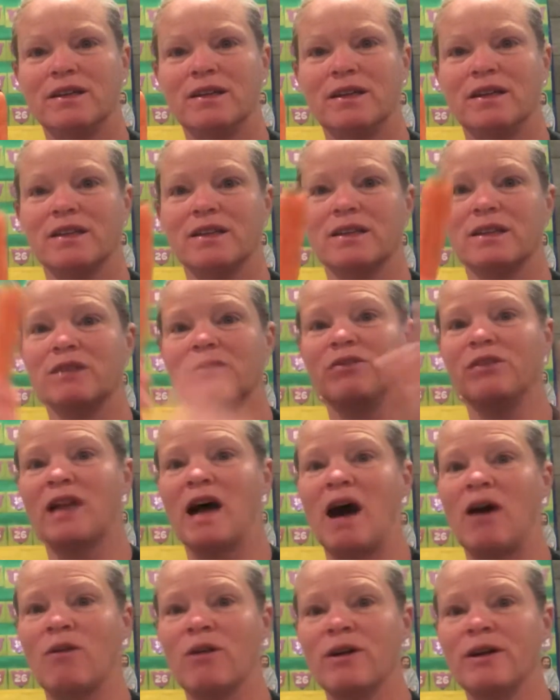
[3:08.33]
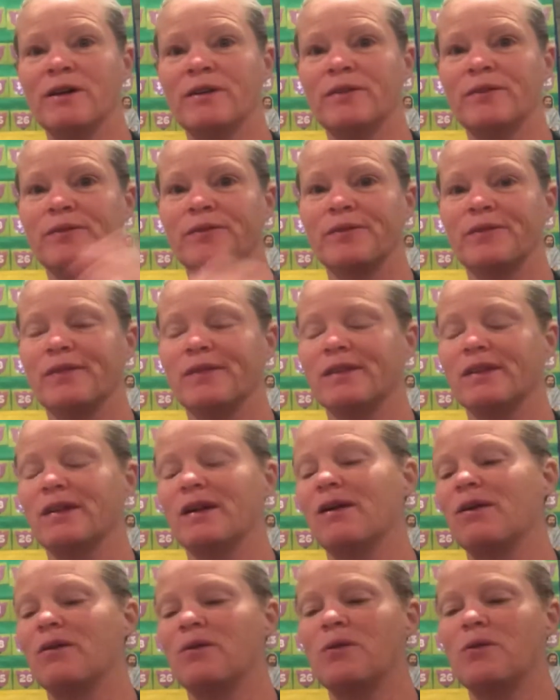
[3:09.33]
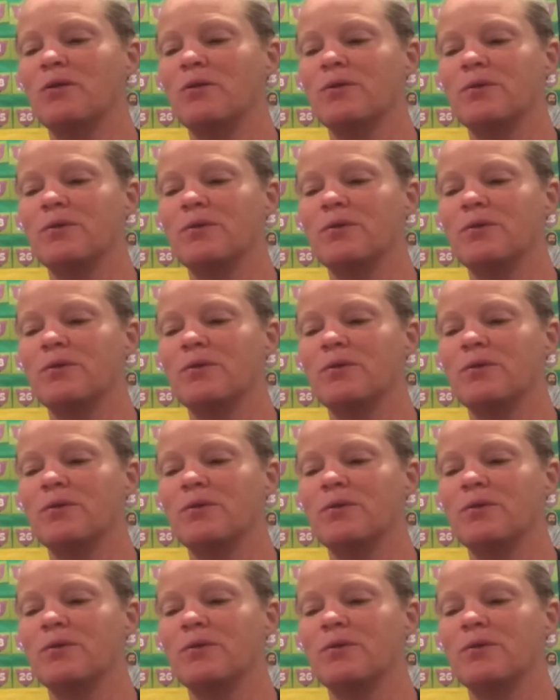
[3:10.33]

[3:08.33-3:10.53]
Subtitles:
Is it the flower? No.